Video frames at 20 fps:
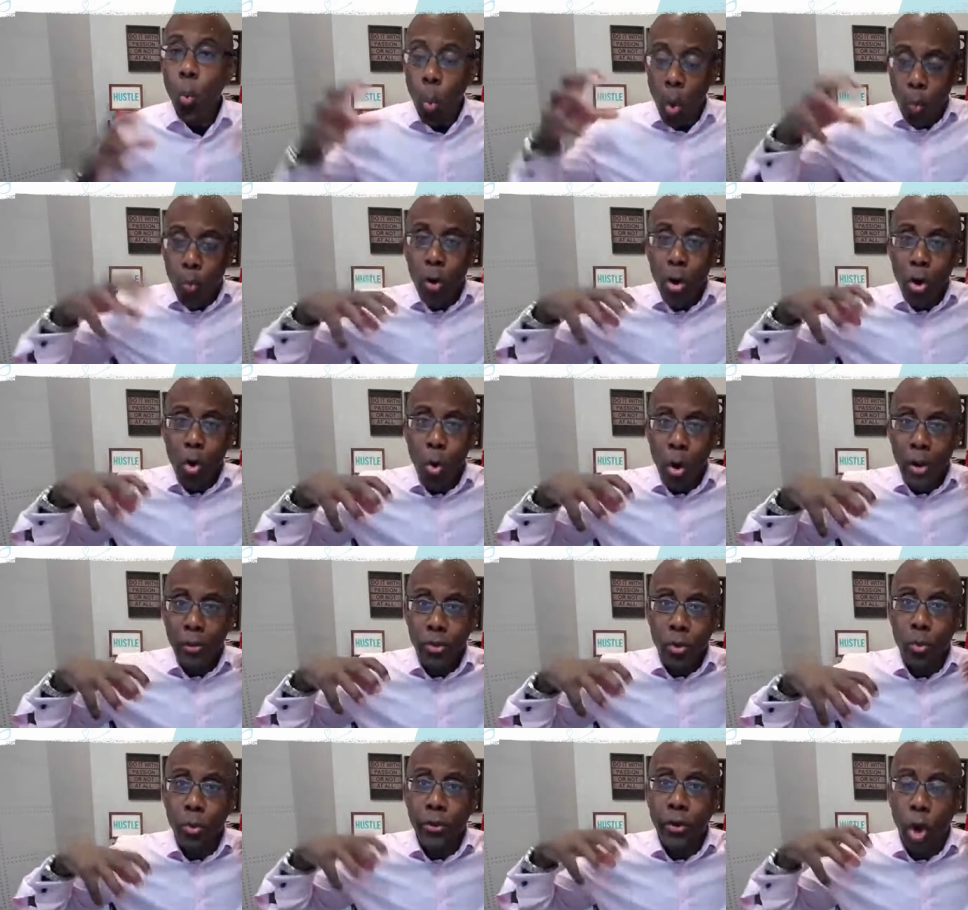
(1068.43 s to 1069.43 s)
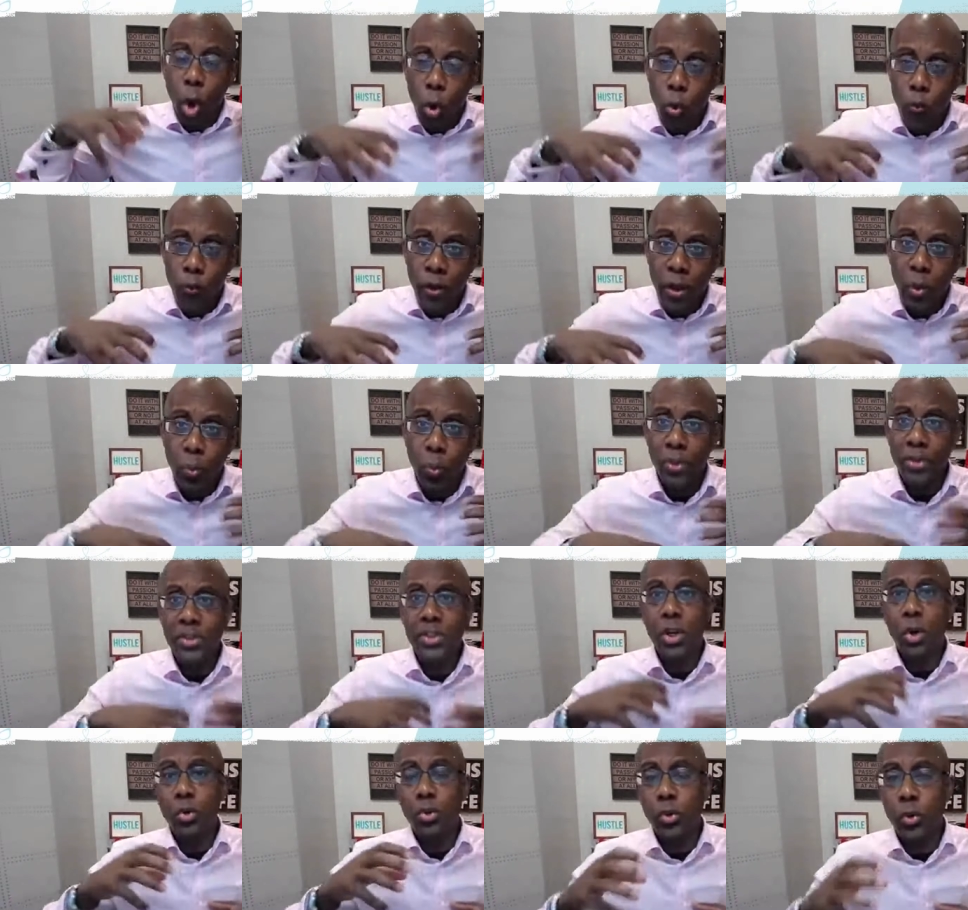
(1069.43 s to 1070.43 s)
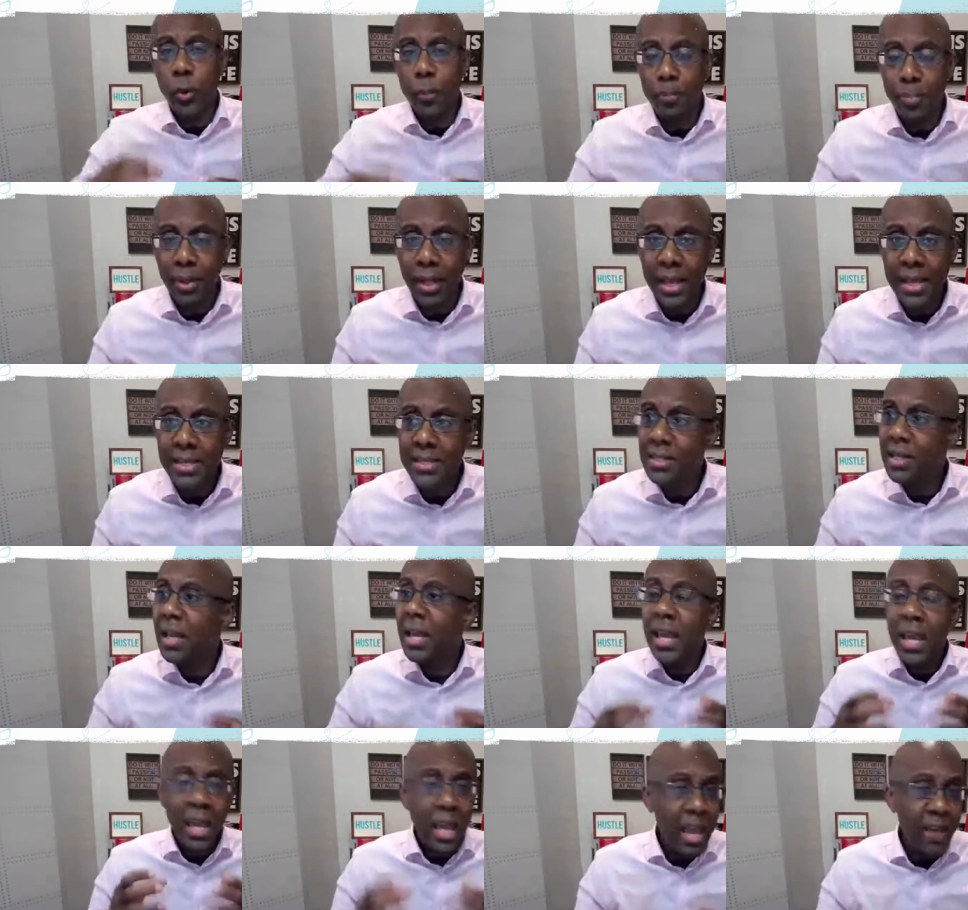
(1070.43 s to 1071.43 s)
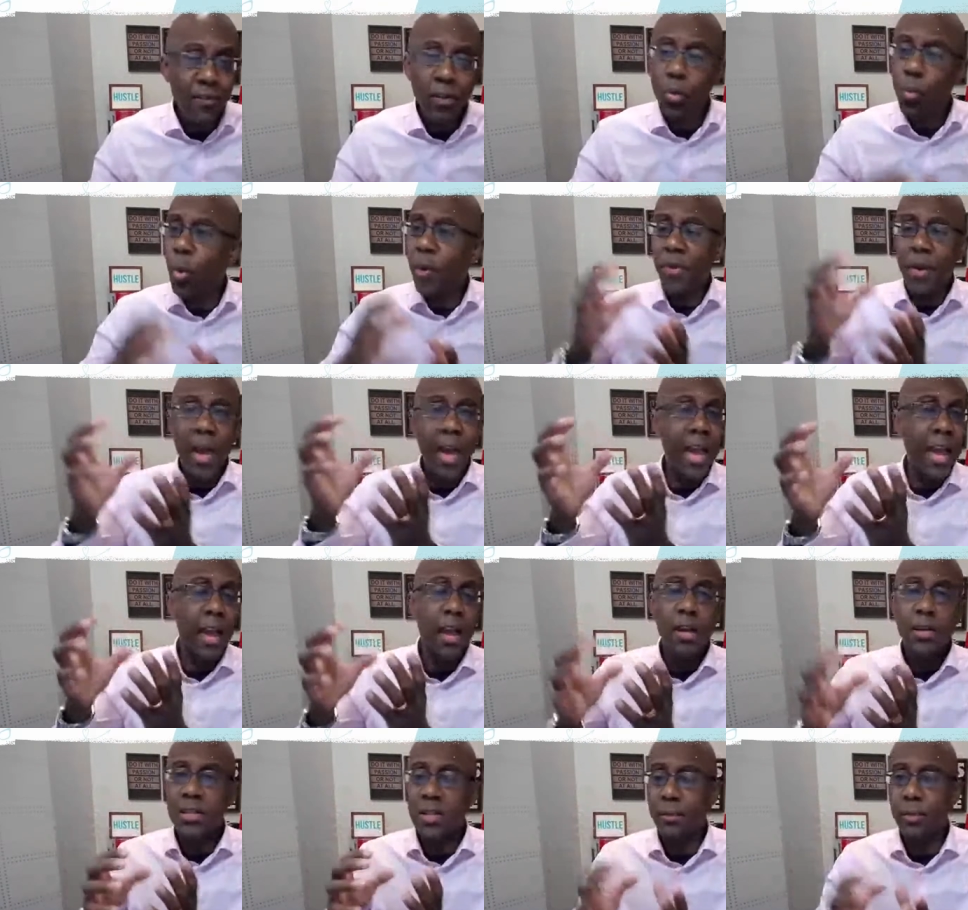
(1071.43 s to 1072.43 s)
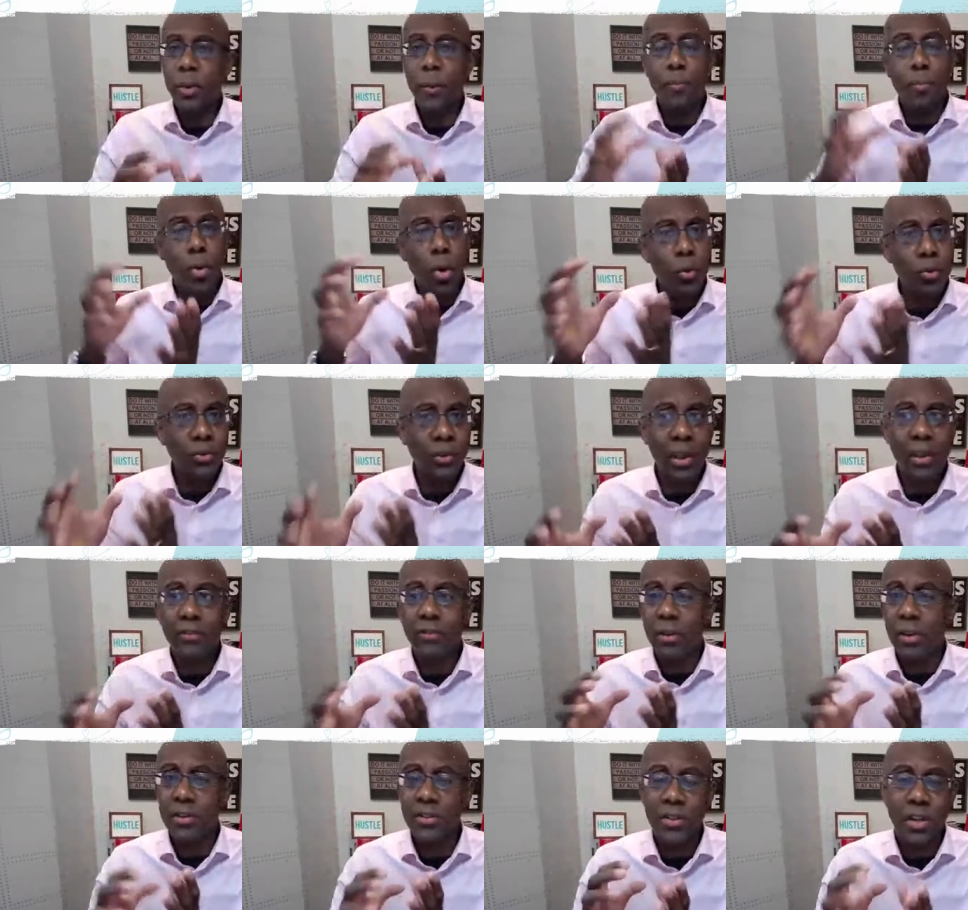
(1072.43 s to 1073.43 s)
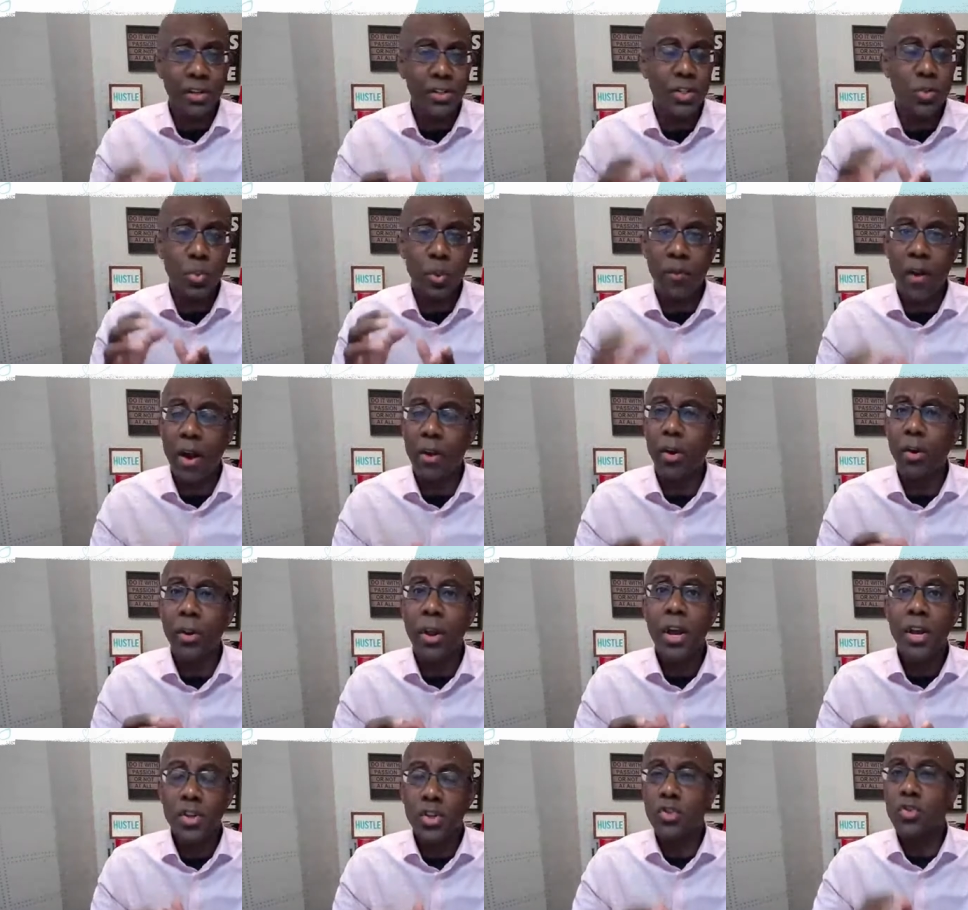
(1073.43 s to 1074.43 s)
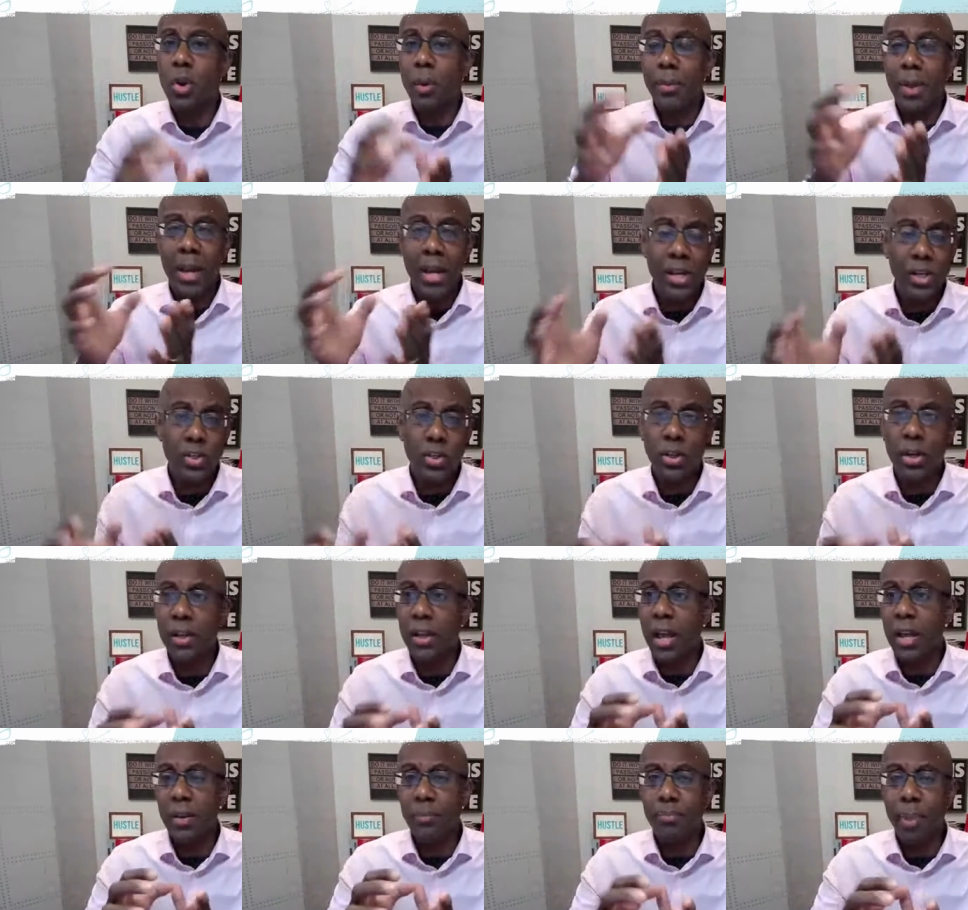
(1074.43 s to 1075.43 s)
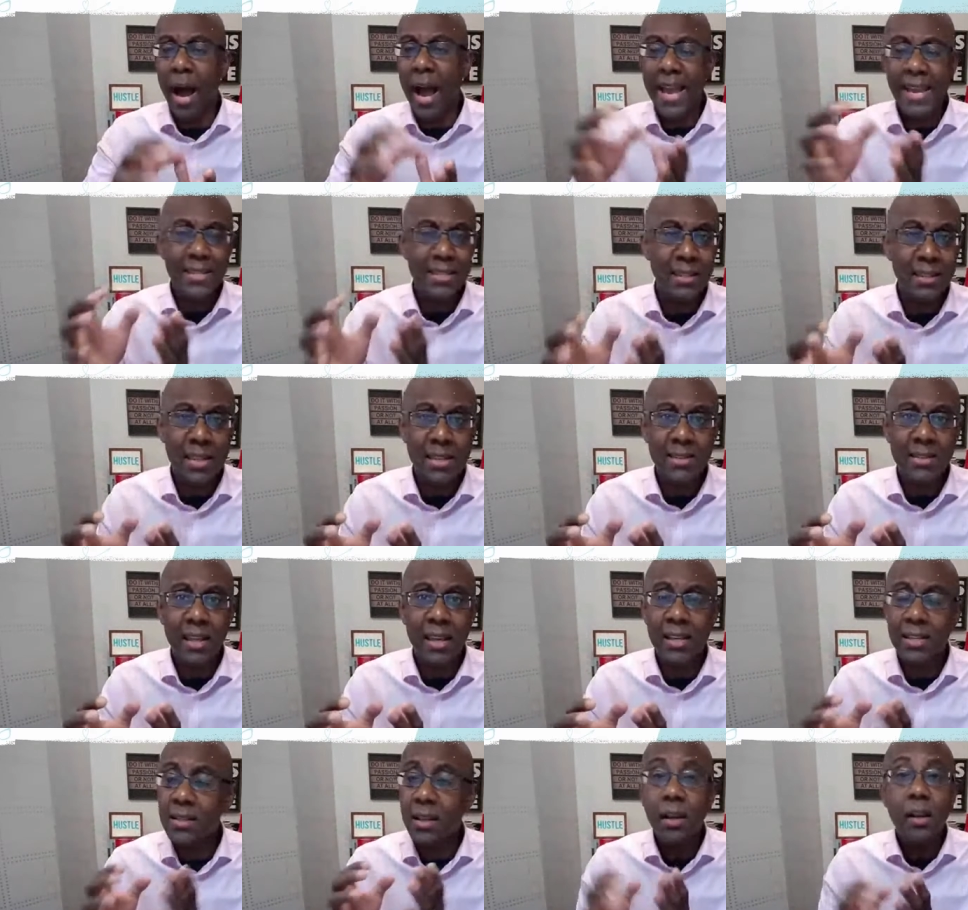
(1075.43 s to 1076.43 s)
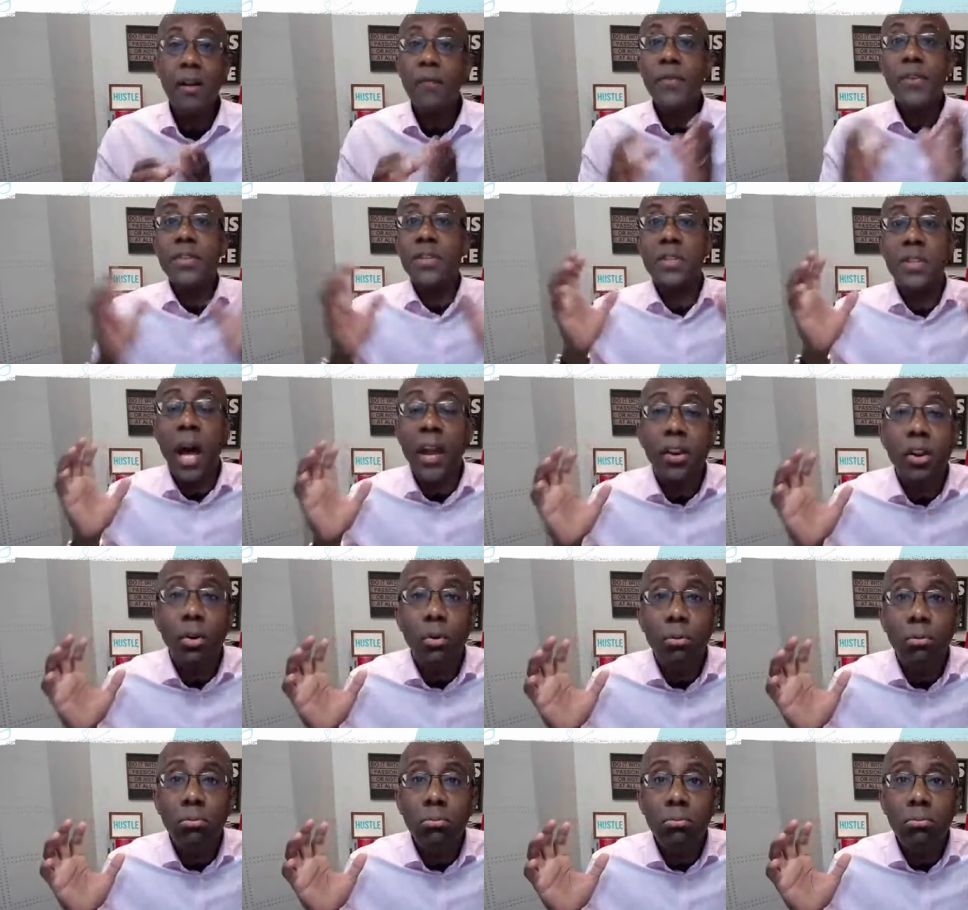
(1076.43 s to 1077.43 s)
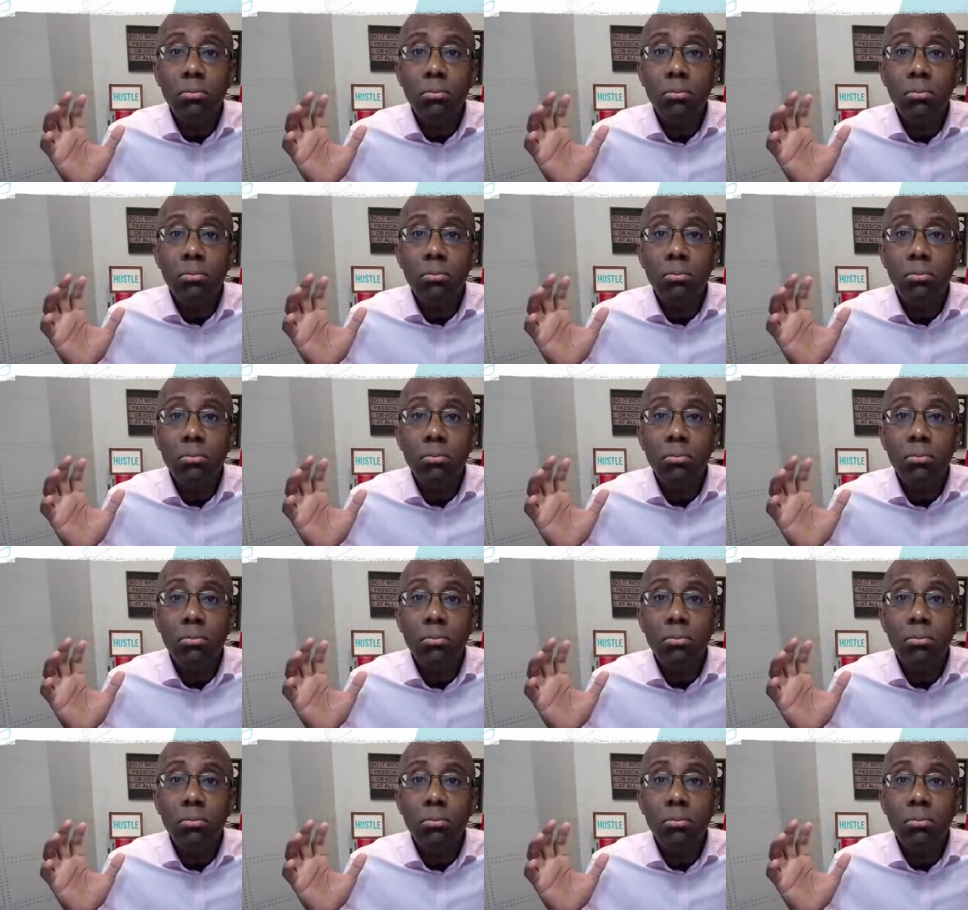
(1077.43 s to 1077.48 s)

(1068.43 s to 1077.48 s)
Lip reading: what we're going through with COVID, with shelter in place, even with, some of the protests and discussions we've had on discrimination and bias and these things, this is not new.